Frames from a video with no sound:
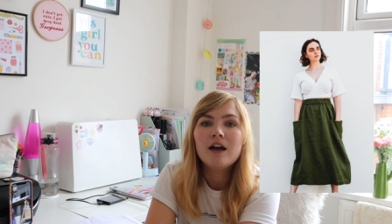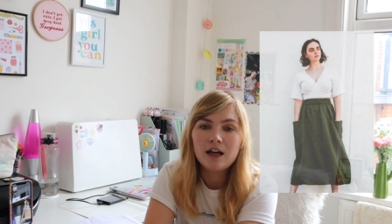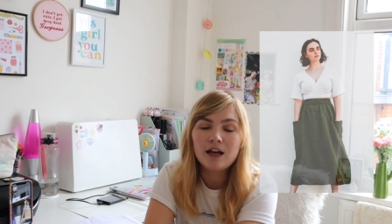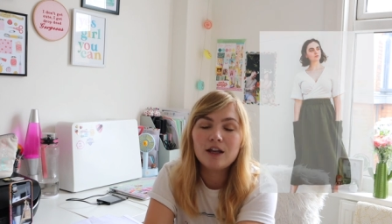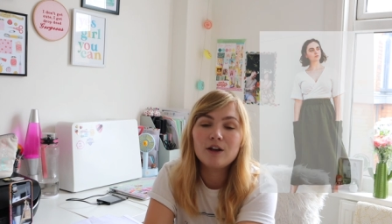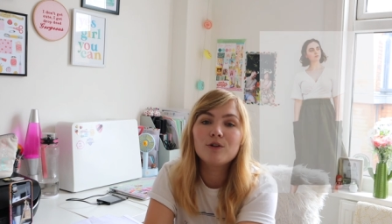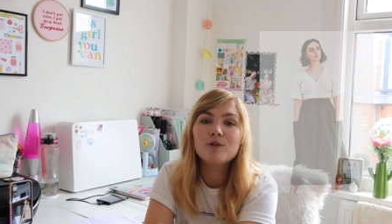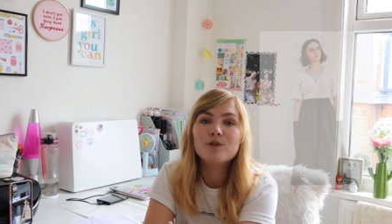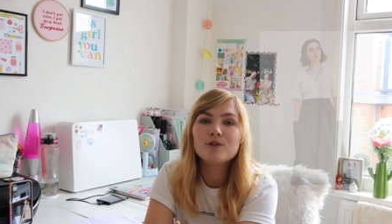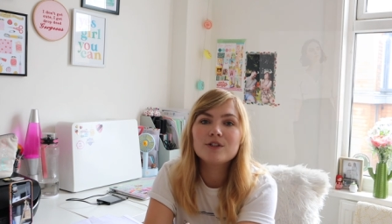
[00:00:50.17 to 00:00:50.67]

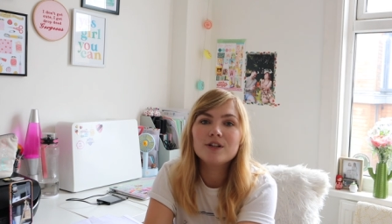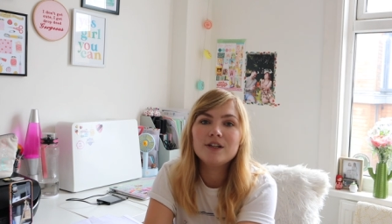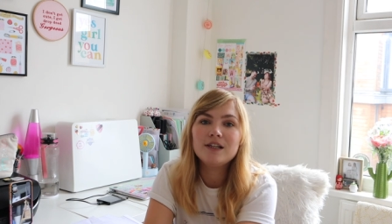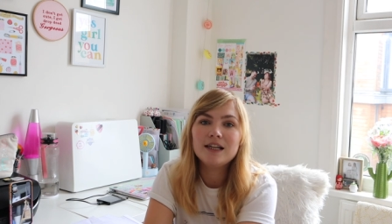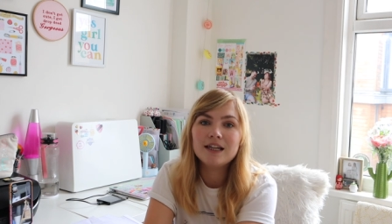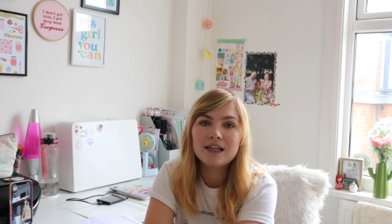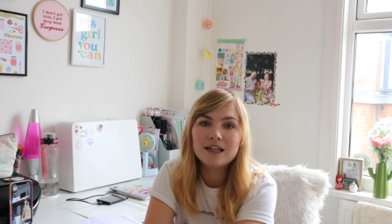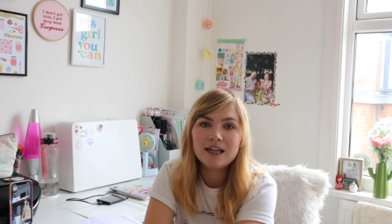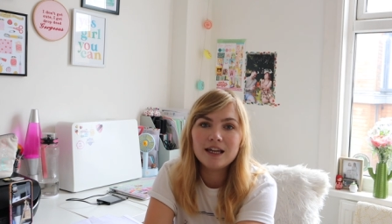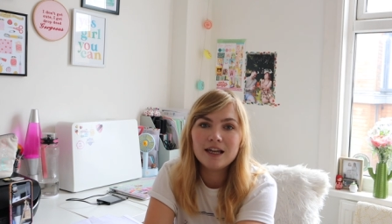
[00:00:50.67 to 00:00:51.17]
And I'll also
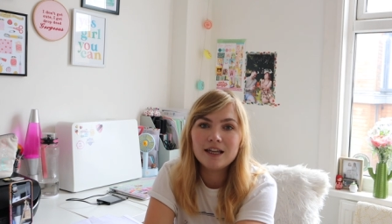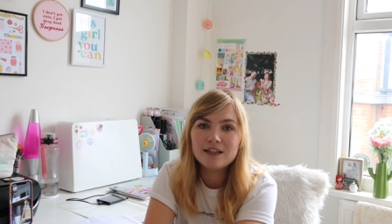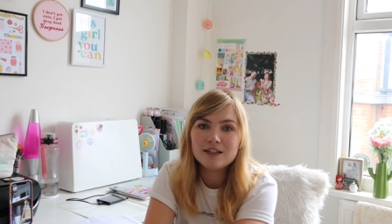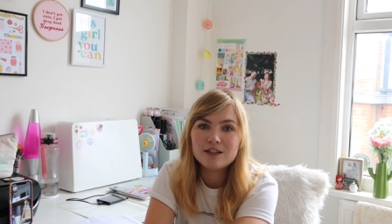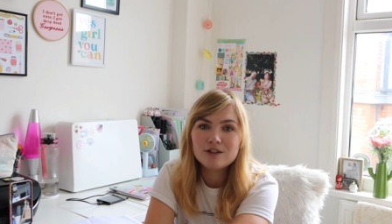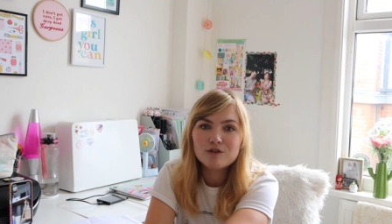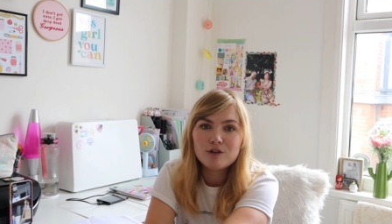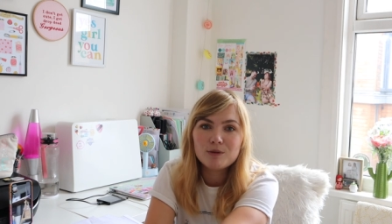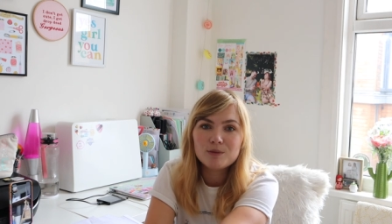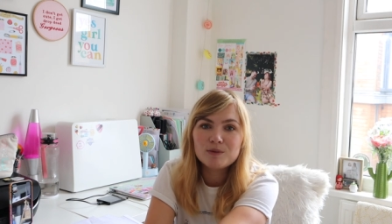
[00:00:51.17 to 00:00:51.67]
link it in the
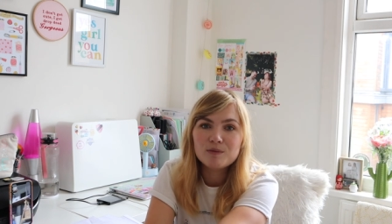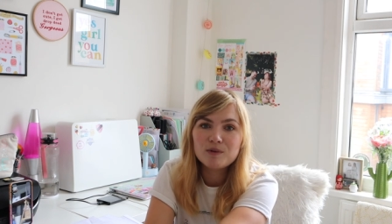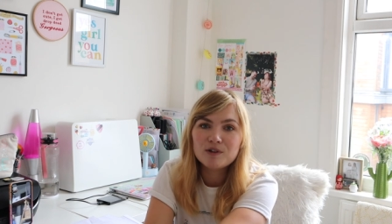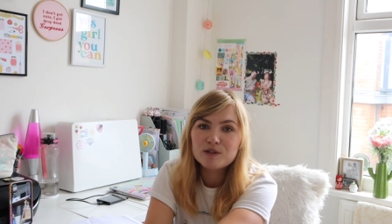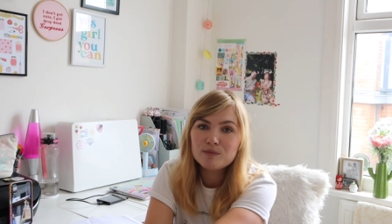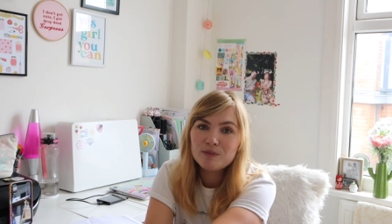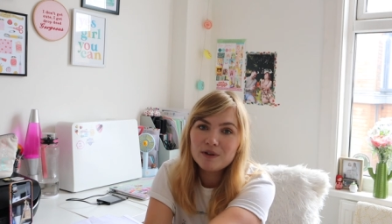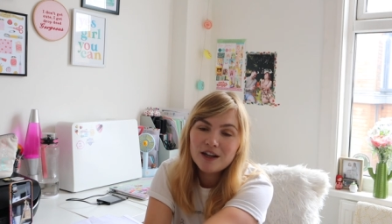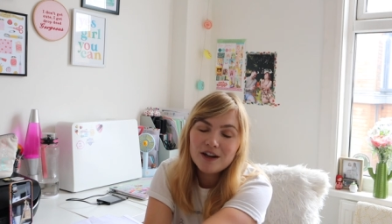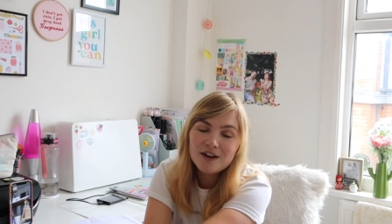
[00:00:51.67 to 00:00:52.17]
description
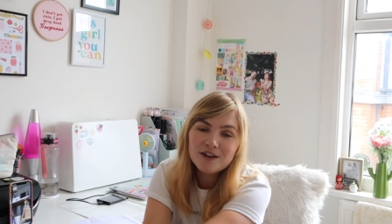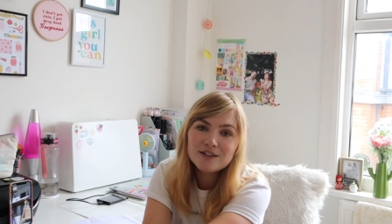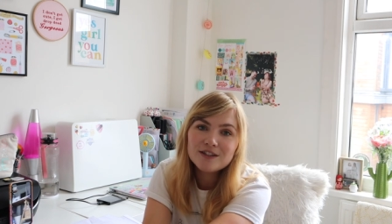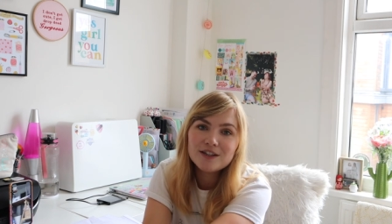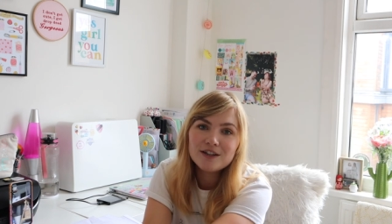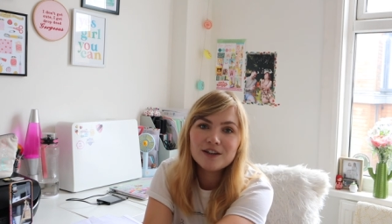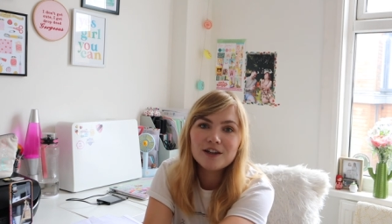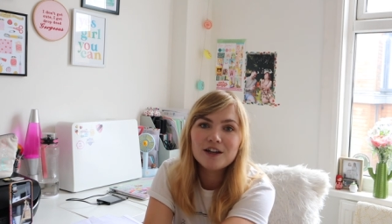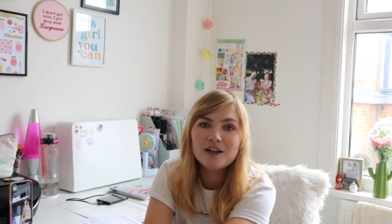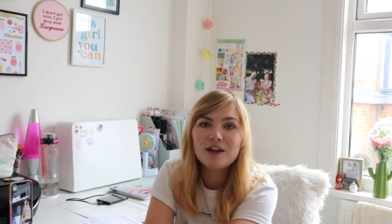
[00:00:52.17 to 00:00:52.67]
box below
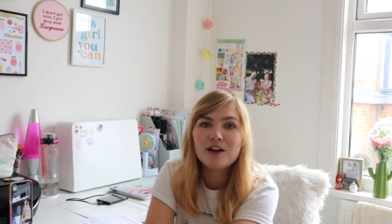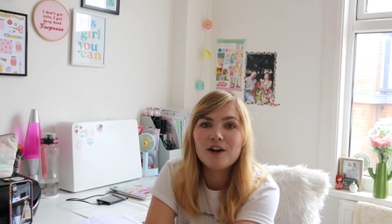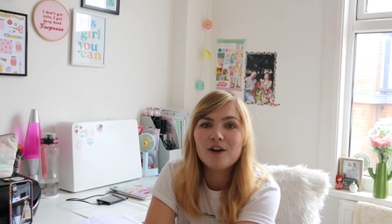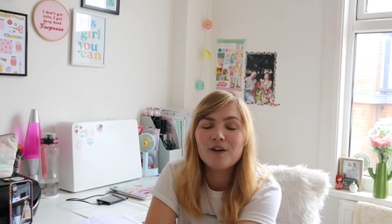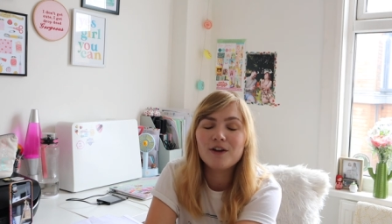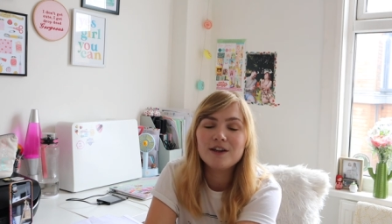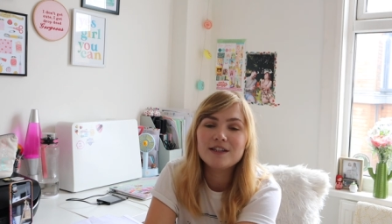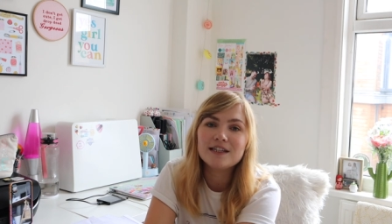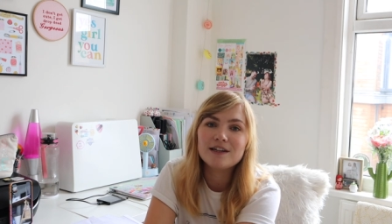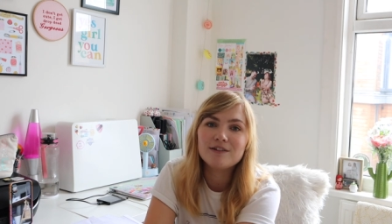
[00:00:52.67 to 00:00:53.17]
so you can go
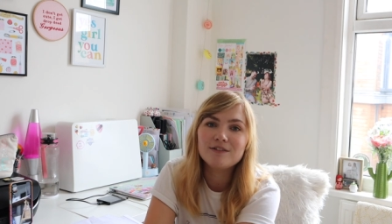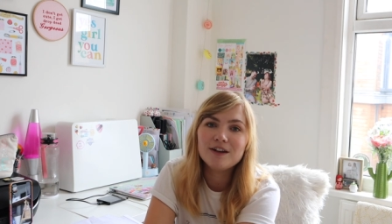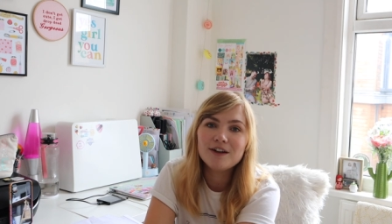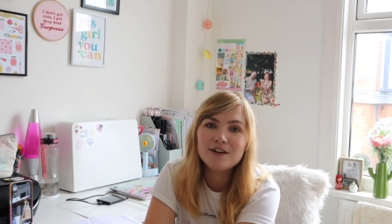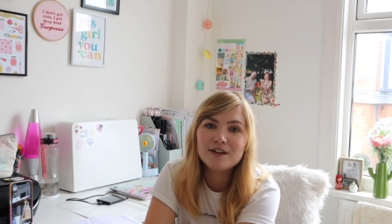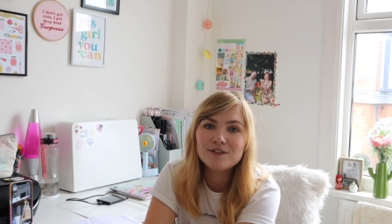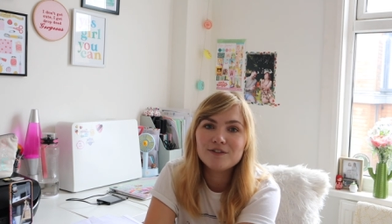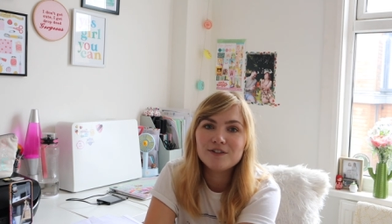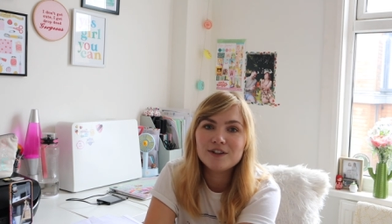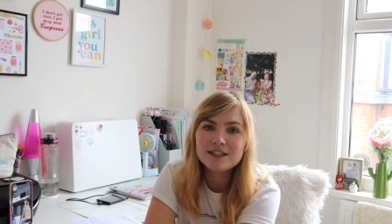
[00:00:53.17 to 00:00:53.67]
and
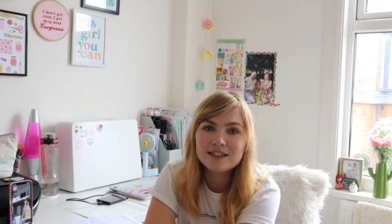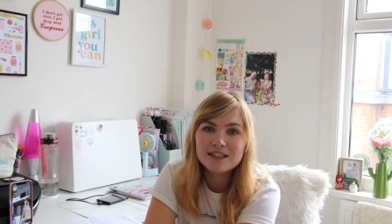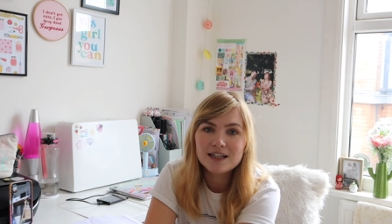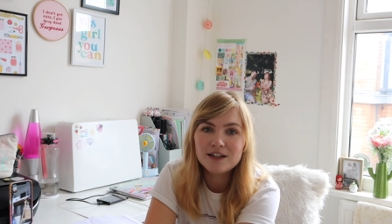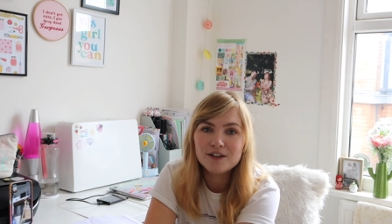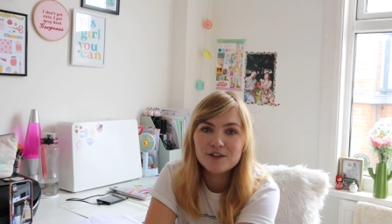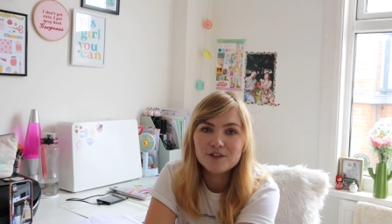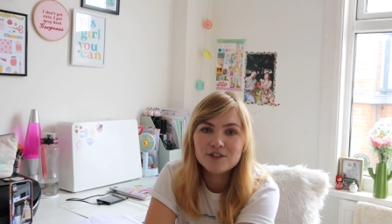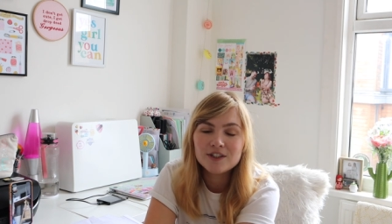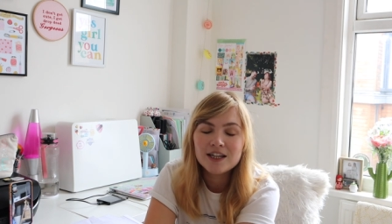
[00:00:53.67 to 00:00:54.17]
download it for
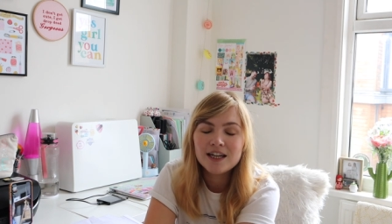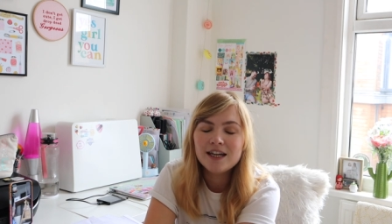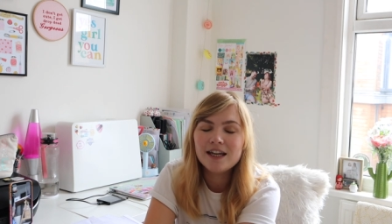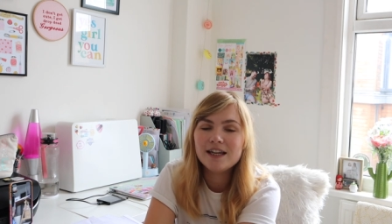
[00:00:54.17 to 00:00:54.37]
yourselves.